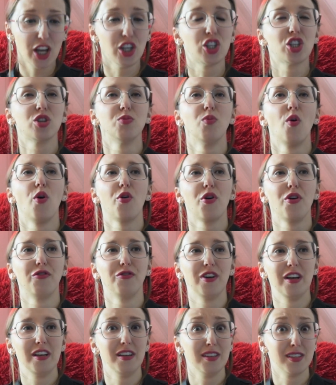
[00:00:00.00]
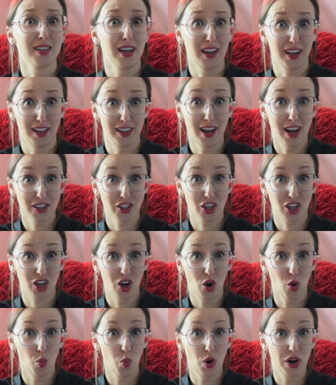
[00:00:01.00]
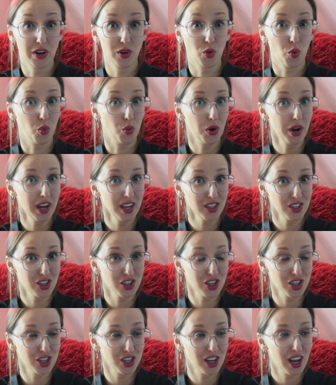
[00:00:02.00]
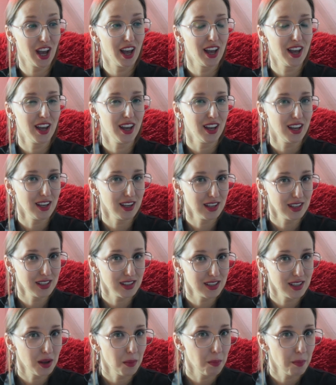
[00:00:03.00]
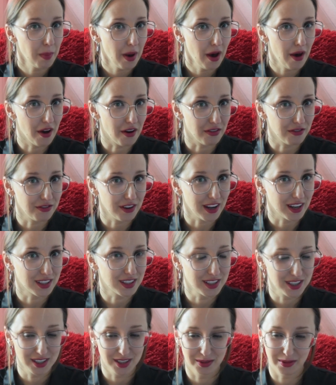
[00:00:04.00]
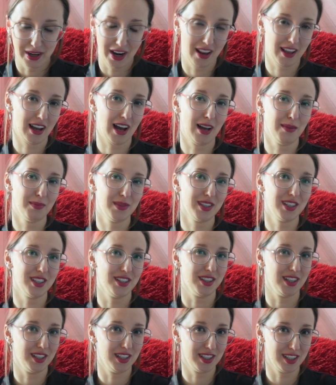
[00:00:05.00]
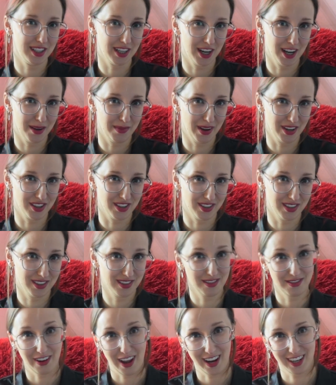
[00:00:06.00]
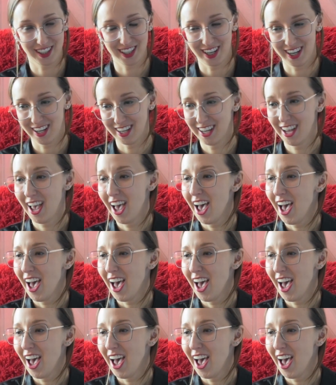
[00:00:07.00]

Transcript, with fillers: It's more of a psychological one, which is perfect when it comes to the disturbing factor.